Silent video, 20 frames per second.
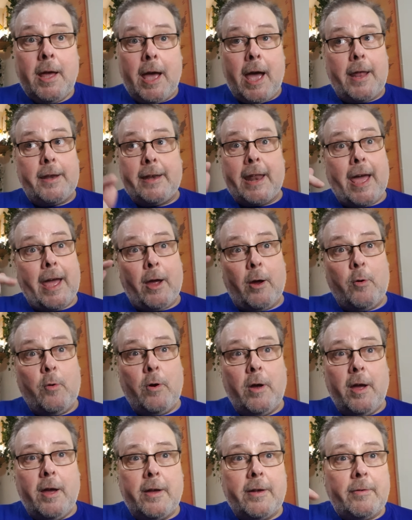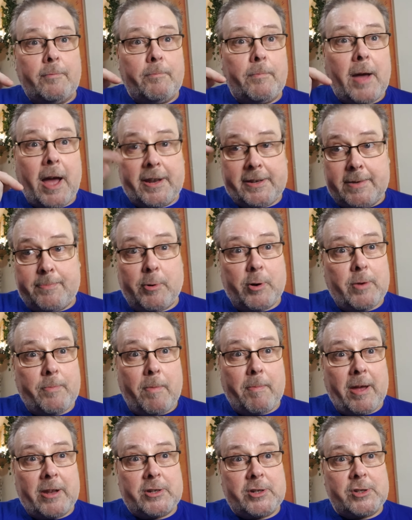And now, Andy Burnham
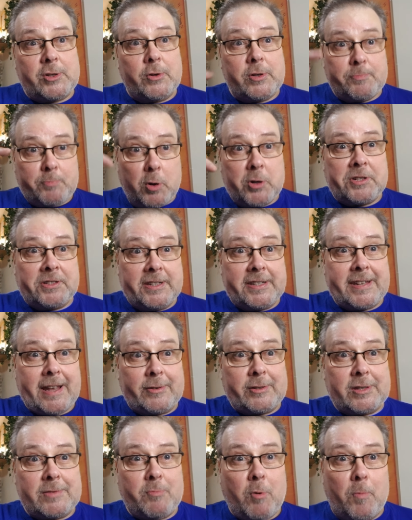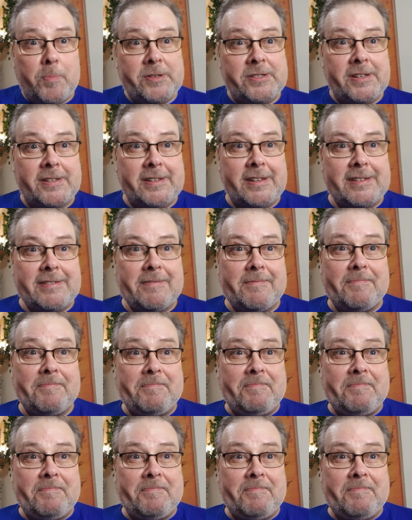in Manchester is pushing this out to small businesses.